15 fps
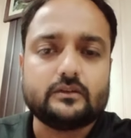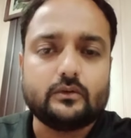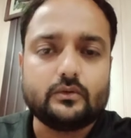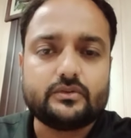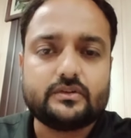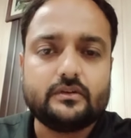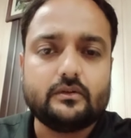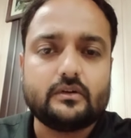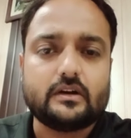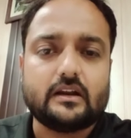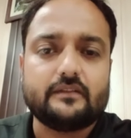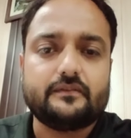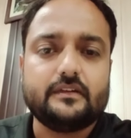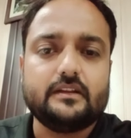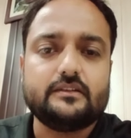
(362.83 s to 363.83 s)

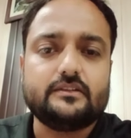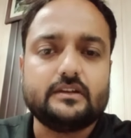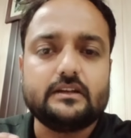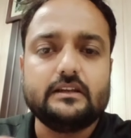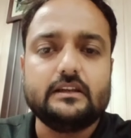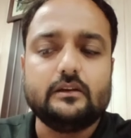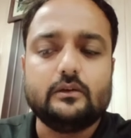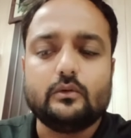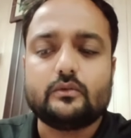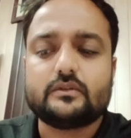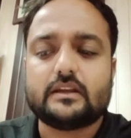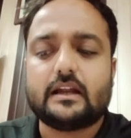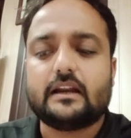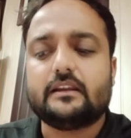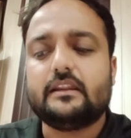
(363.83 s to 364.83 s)
oceanography, generally looks
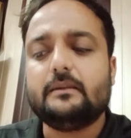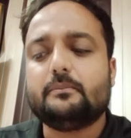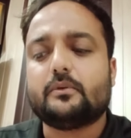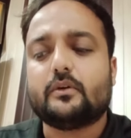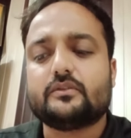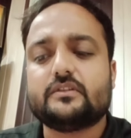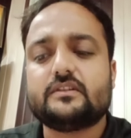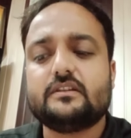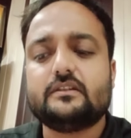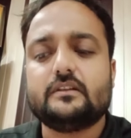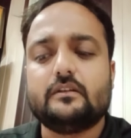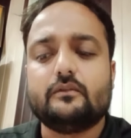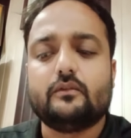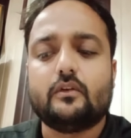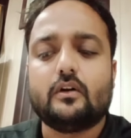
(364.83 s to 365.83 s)
at the processes
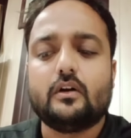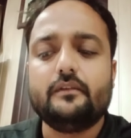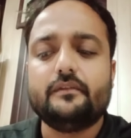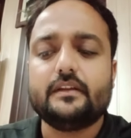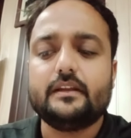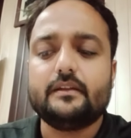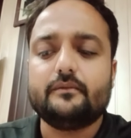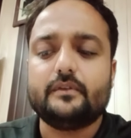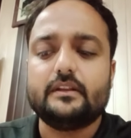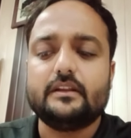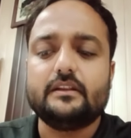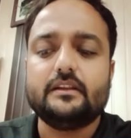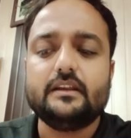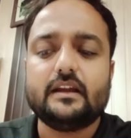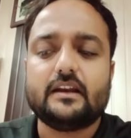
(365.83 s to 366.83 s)
involved within
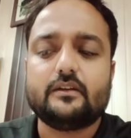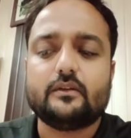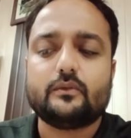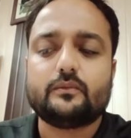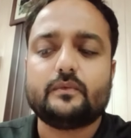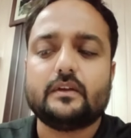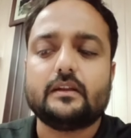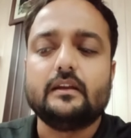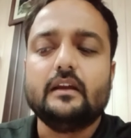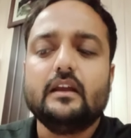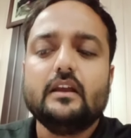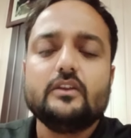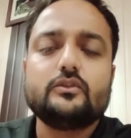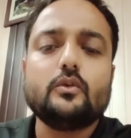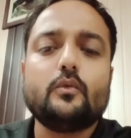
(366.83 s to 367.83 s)
the hydrosphere.
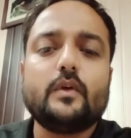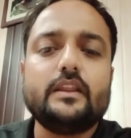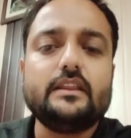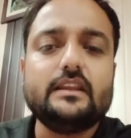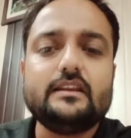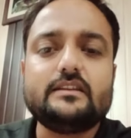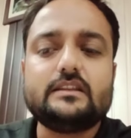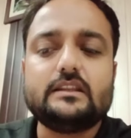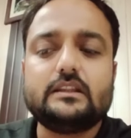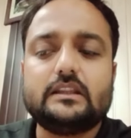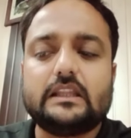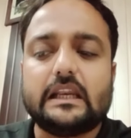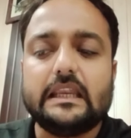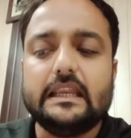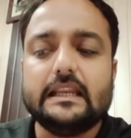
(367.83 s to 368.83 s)
So when these
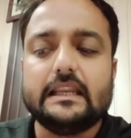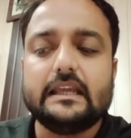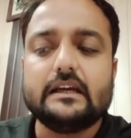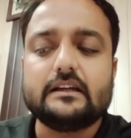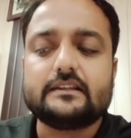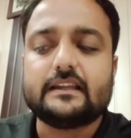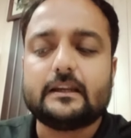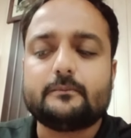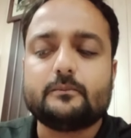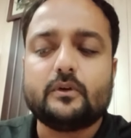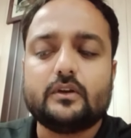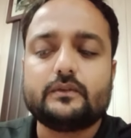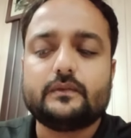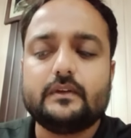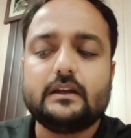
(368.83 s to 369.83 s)
three layers,
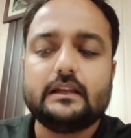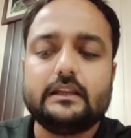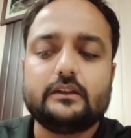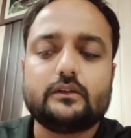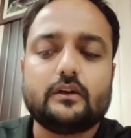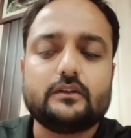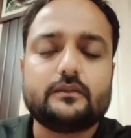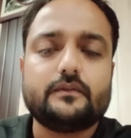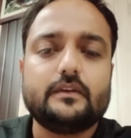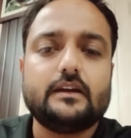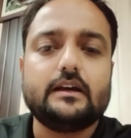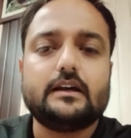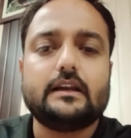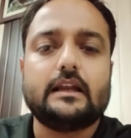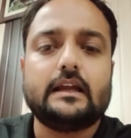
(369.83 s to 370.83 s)
atmosphere,
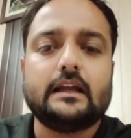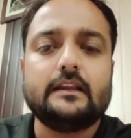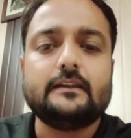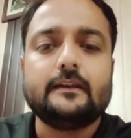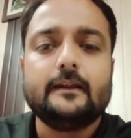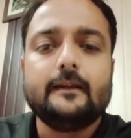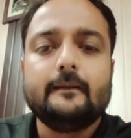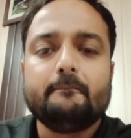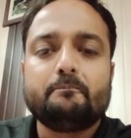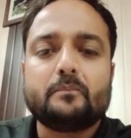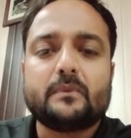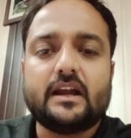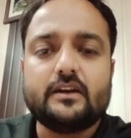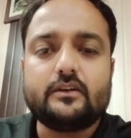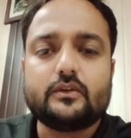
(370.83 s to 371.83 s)
lithosphere, and
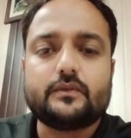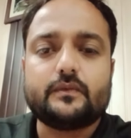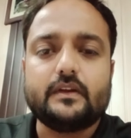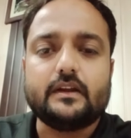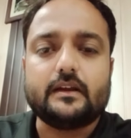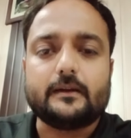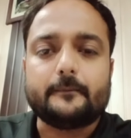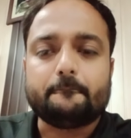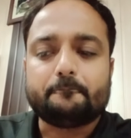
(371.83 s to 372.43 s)
hydrosphere,